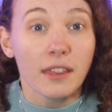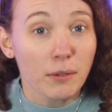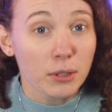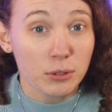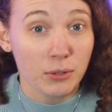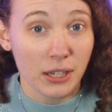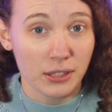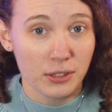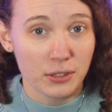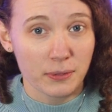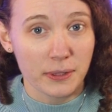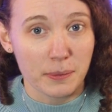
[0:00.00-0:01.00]
That was great
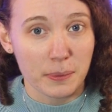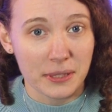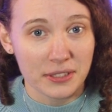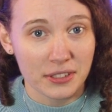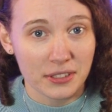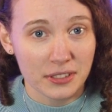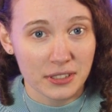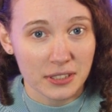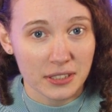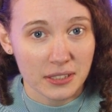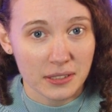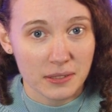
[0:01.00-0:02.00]
news for the prisoners,
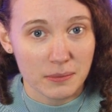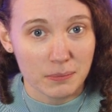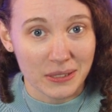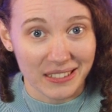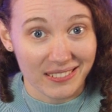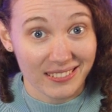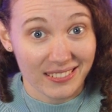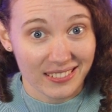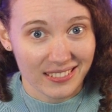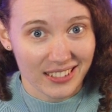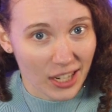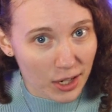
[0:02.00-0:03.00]
but
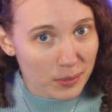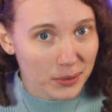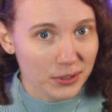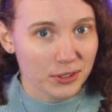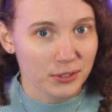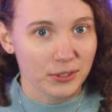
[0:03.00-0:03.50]
terrible news